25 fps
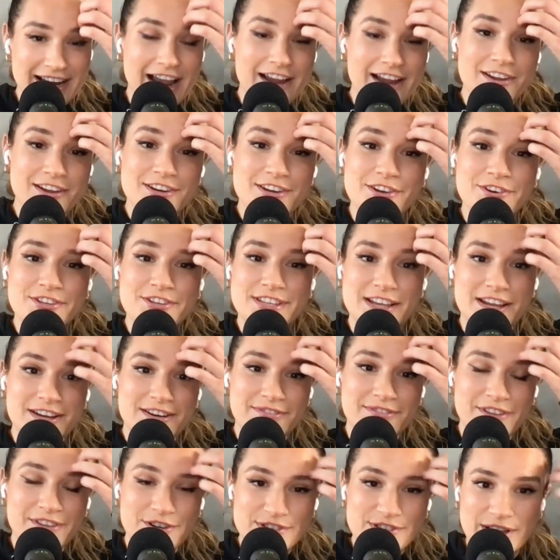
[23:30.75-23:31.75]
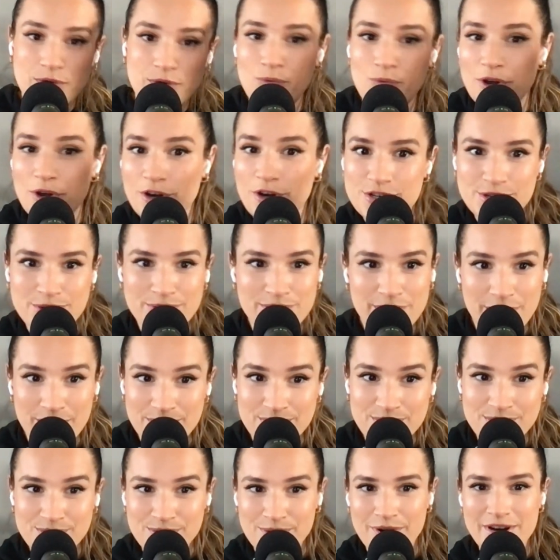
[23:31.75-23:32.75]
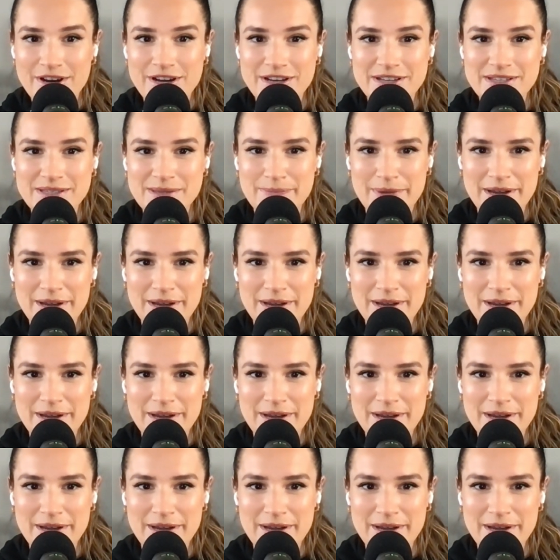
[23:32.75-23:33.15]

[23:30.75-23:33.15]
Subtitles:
I can understand if there's like one or two ghost stories,